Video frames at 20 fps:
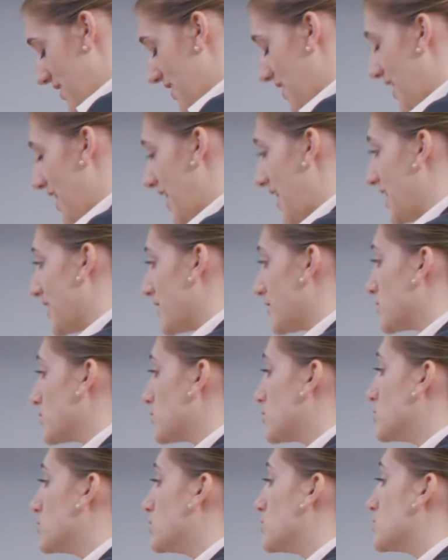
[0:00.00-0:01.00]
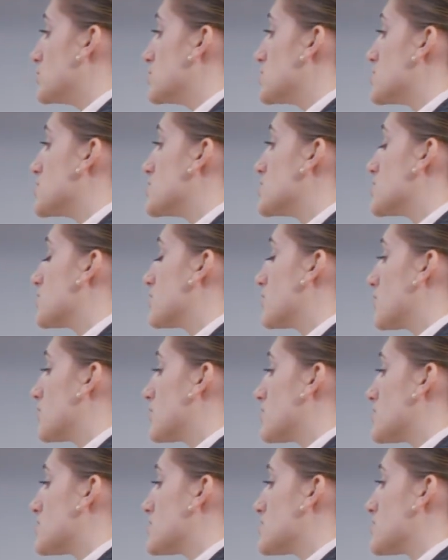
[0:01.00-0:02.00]
strange because it's,
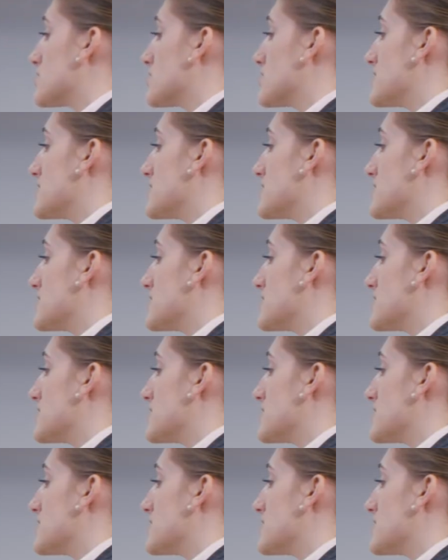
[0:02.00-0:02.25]
it's